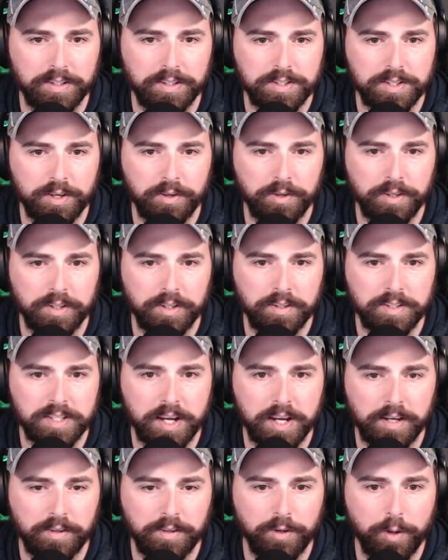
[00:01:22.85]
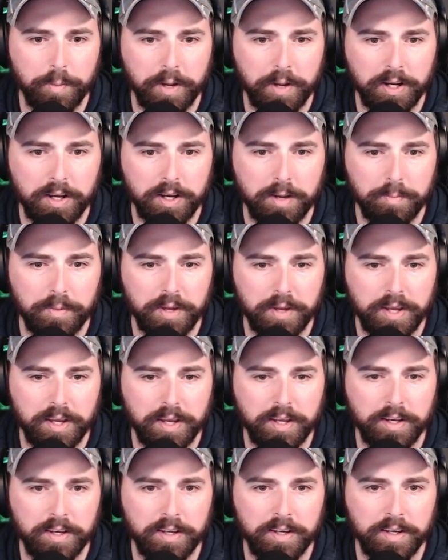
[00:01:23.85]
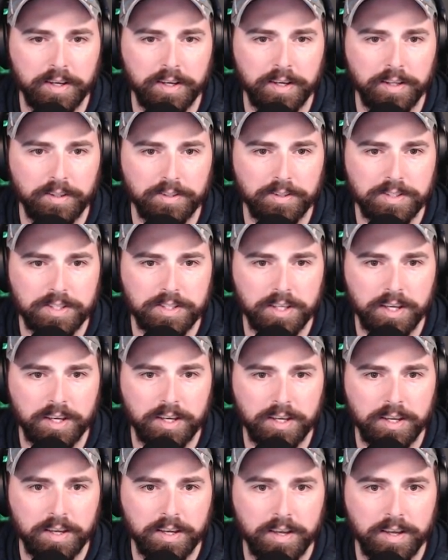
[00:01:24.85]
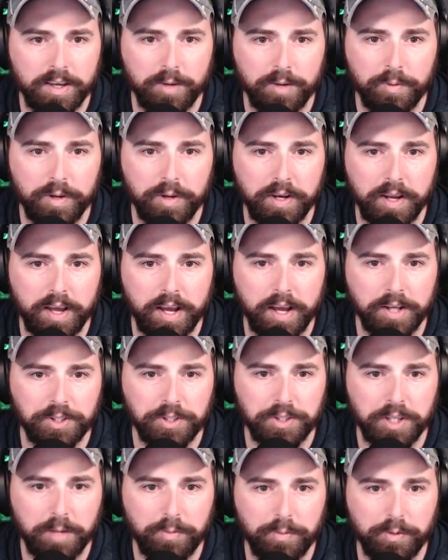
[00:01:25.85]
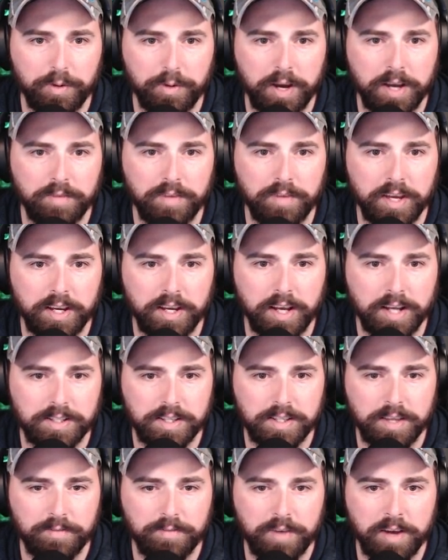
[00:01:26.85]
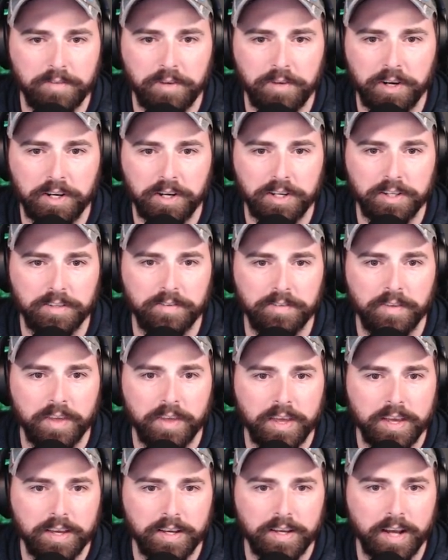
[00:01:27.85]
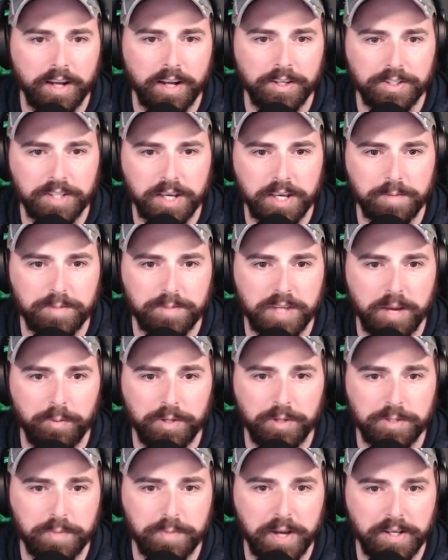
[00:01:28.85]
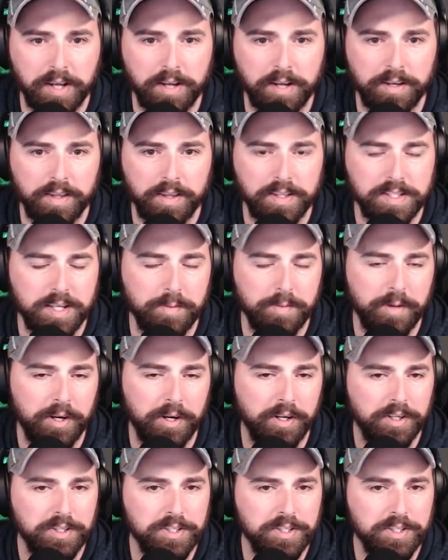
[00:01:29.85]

So it decided to go back up and uh, looks like it went actually up through high of day, got to that five area and kind of just came sideways back down to that same area.